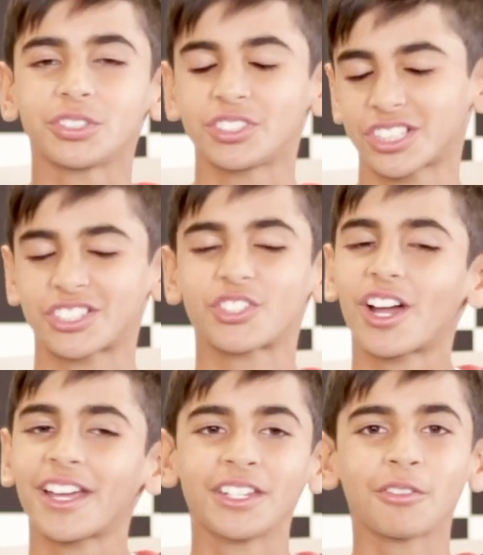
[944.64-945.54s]
Just
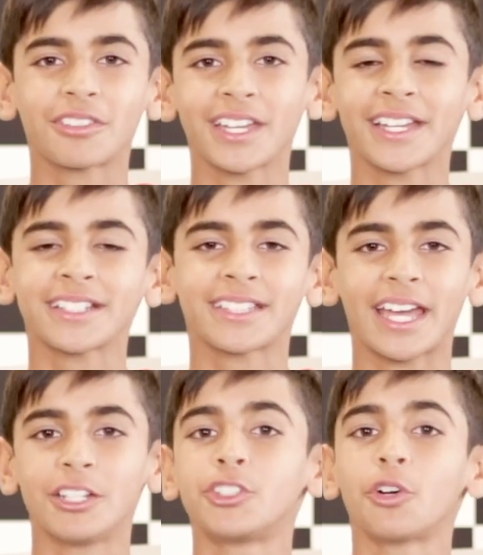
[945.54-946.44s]
try new things
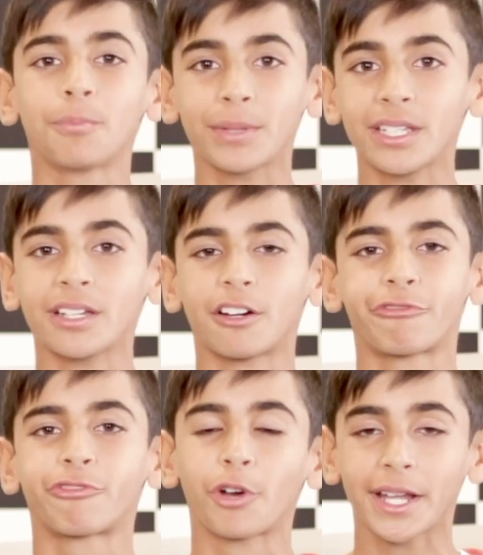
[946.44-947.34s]
and don't be
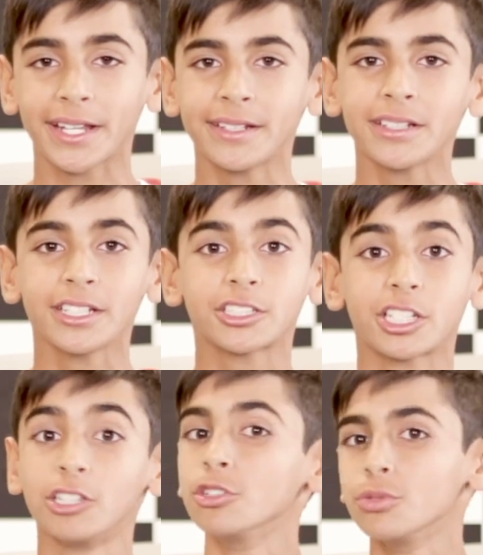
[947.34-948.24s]
afraid
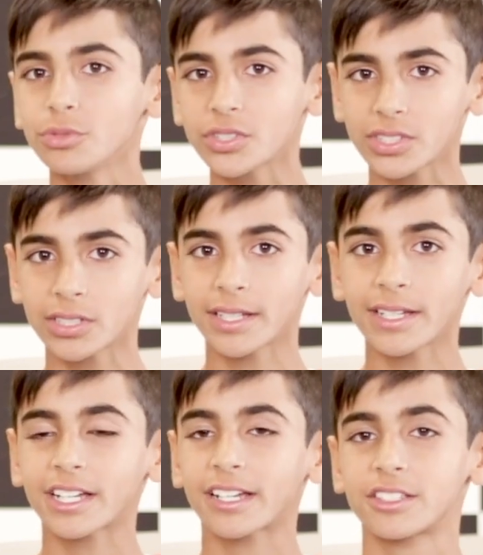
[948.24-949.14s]
to lose
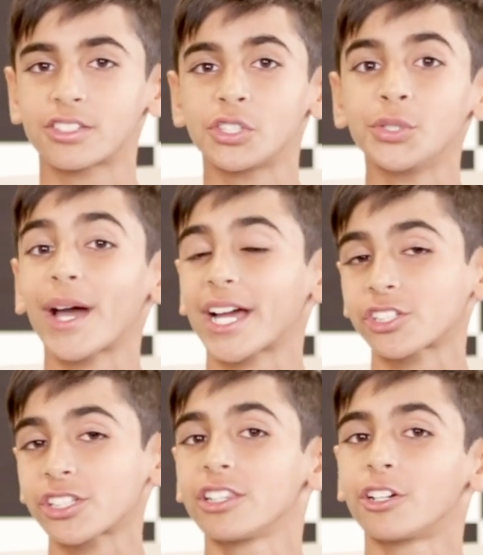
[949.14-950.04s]
because you
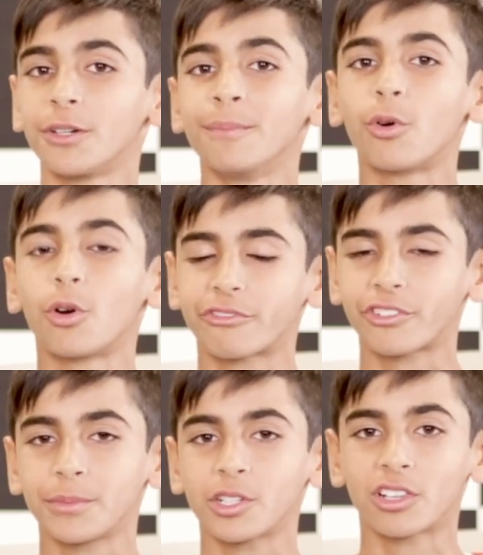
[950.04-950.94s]
actually learn more
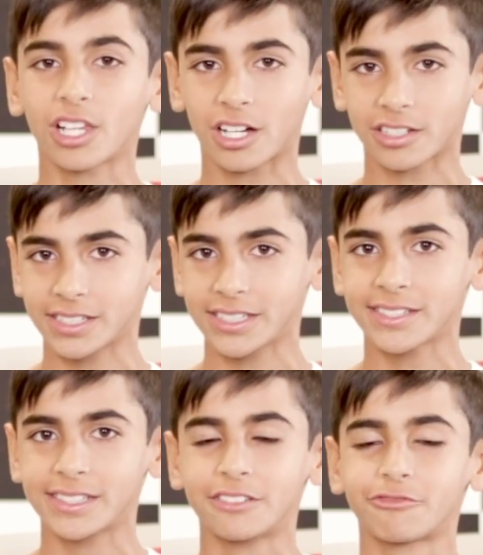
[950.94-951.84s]
from your
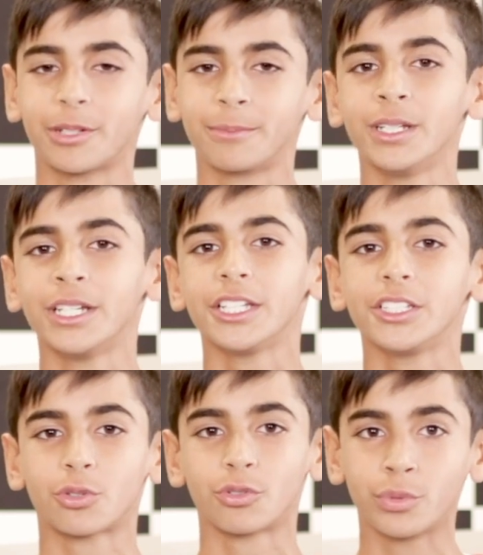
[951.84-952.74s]
losses than from
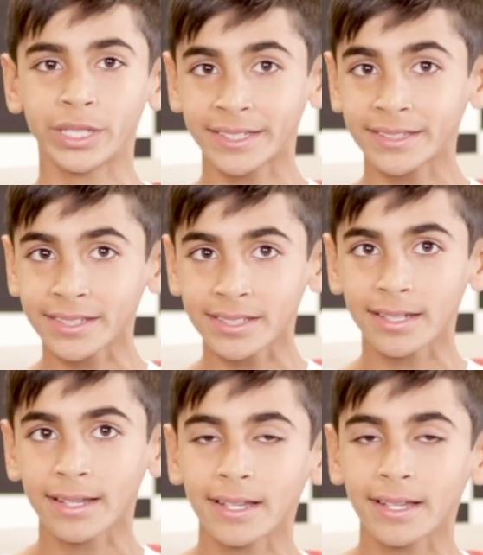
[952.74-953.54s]
your wins.